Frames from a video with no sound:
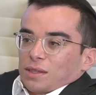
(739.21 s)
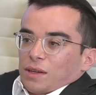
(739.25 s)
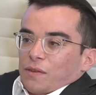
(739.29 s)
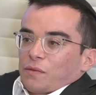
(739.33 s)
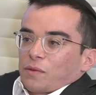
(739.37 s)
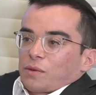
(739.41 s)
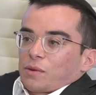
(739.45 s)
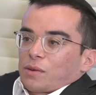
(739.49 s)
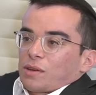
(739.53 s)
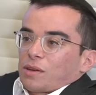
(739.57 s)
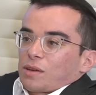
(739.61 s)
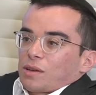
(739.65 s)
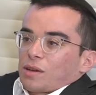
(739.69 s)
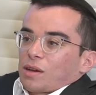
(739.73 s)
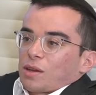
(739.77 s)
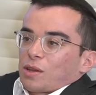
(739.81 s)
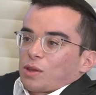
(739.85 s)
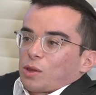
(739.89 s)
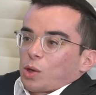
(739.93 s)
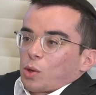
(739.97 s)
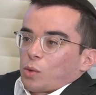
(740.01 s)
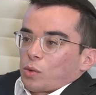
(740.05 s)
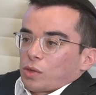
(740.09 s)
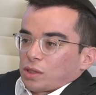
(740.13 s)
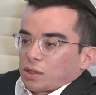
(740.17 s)
definitely
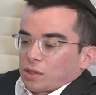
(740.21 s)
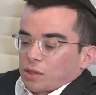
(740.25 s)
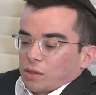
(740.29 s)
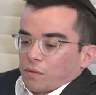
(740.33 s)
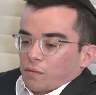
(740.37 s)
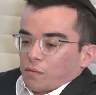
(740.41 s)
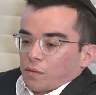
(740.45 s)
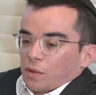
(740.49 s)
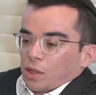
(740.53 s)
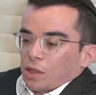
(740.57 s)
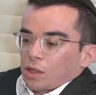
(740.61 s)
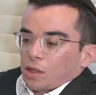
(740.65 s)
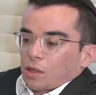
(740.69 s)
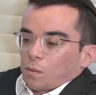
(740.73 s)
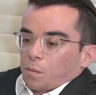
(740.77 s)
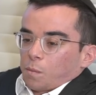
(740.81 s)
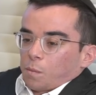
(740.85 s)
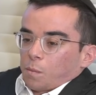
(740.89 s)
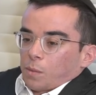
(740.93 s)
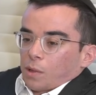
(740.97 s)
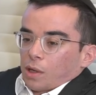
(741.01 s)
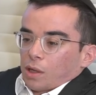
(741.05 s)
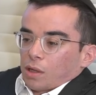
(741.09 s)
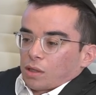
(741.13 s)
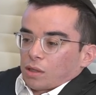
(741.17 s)
no easy feat,
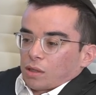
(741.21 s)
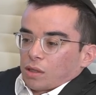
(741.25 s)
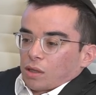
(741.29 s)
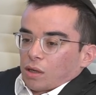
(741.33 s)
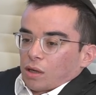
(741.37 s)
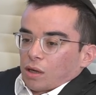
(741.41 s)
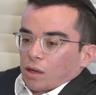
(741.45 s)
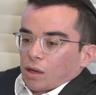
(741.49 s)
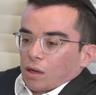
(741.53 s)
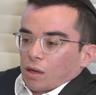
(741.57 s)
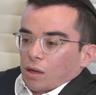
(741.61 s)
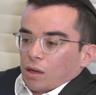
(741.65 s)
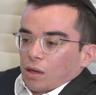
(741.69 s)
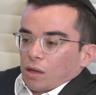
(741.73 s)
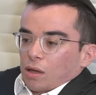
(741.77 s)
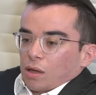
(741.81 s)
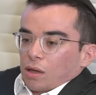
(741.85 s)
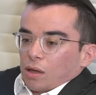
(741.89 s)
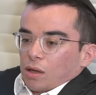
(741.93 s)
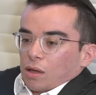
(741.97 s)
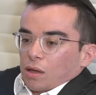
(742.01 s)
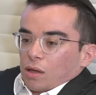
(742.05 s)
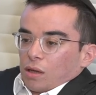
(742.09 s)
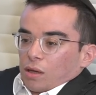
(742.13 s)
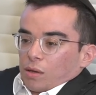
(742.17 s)
but
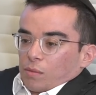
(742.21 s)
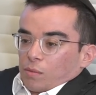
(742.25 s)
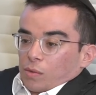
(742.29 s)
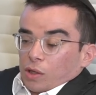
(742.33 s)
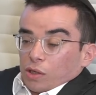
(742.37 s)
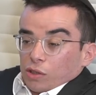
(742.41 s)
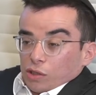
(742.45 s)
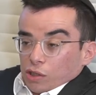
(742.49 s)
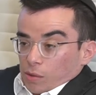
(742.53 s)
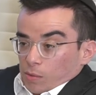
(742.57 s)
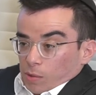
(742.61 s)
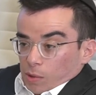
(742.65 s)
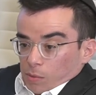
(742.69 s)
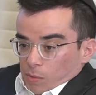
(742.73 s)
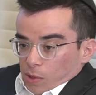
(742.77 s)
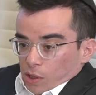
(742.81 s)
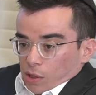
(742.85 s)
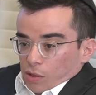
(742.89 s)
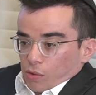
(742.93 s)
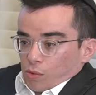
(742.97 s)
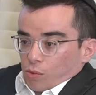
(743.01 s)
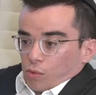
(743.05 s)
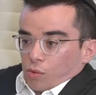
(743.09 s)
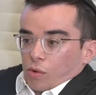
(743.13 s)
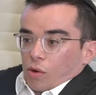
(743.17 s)
Hashem, I
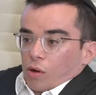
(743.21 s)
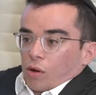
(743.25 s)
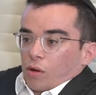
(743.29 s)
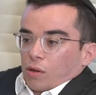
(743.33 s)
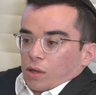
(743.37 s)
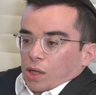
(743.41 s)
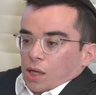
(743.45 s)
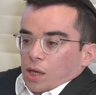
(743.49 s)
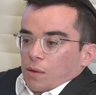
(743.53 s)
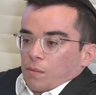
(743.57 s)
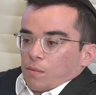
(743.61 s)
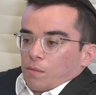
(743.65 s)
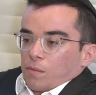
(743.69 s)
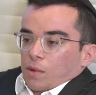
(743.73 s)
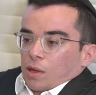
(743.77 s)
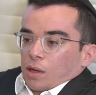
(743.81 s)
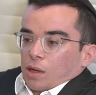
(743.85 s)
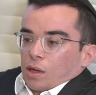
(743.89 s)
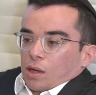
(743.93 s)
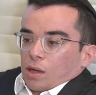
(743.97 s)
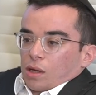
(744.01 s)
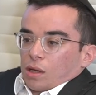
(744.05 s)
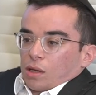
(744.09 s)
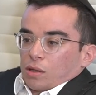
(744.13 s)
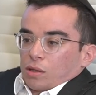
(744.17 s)
made it through all of them,
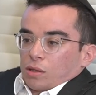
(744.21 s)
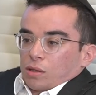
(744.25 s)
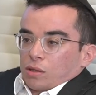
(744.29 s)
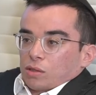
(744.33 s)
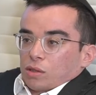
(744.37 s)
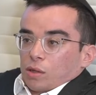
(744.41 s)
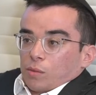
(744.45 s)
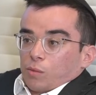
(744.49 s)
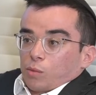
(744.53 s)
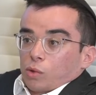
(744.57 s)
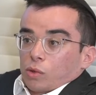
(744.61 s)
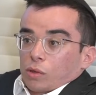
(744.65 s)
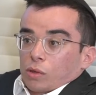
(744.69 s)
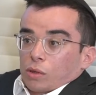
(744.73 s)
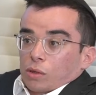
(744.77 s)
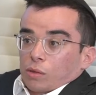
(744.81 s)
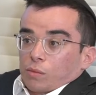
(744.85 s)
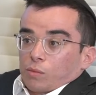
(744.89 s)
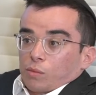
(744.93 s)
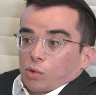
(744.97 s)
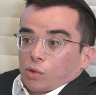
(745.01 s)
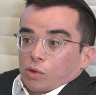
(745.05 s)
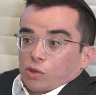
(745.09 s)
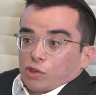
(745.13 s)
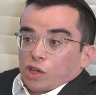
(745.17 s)
and some were
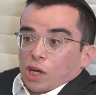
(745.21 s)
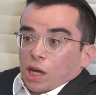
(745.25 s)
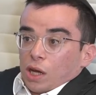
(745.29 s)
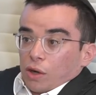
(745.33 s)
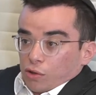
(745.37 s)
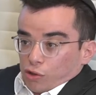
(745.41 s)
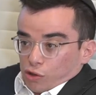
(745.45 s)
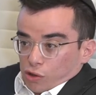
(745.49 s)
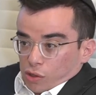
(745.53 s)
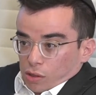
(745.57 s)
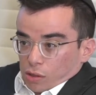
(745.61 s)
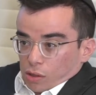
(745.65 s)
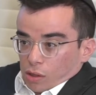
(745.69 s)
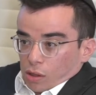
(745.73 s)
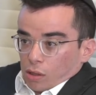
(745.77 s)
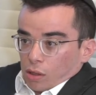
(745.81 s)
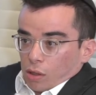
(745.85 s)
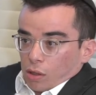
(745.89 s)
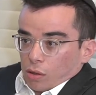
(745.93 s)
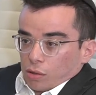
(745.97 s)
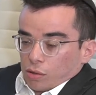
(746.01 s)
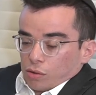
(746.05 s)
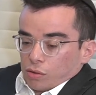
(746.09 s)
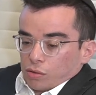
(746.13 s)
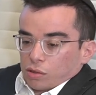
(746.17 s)
more challenging than
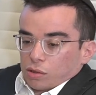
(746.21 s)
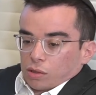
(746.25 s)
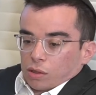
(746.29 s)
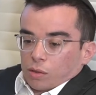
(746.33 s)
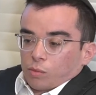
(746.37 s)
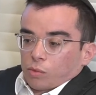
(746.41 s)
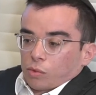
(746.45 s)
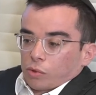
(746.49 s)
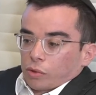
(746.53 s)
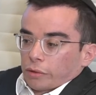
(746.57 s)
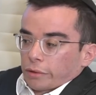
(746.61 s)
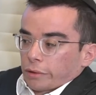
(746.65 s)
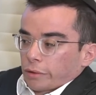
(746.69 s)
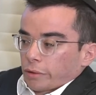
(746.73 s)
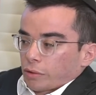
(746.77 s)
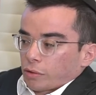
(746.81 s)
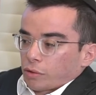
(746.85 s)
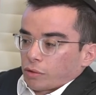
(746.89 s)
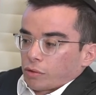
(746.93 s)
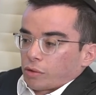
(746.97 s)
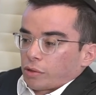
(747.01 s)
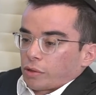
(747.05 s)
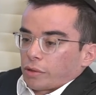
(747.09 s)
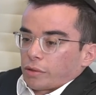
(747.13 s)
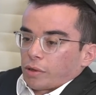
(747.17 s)
others. Some were
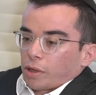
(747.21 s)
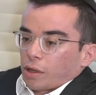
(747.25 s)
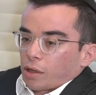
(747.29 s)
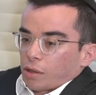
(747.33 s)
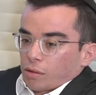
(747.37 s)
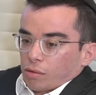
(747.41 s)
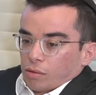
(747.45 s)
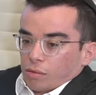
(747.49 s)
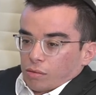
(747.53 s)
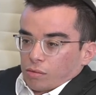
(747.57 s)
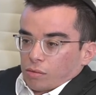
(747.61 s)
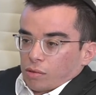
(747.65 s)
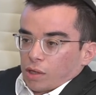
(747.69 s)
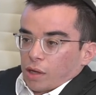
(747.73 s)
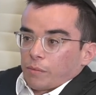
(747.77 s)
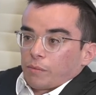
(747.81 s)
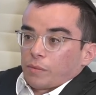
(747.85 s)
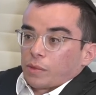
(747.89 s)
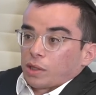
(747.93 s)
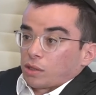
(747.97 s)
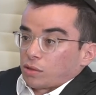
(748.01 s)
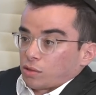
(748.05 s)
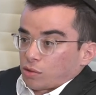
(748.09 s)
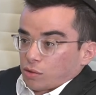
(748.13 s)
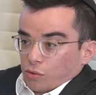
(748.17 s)
literally like
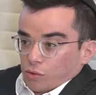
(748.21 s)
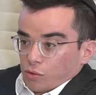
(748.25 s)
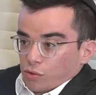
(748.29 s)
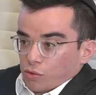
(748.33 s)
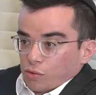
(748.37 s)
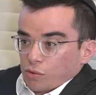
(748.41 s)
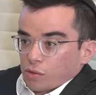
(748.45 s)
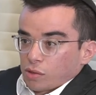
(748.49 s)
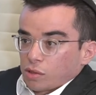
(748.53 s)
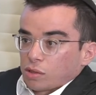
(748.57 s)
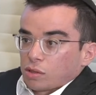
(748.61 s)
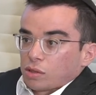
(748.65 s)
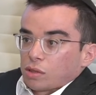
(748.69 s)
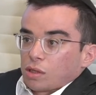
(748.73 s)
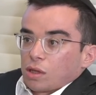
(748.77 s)
10-minute surgeries.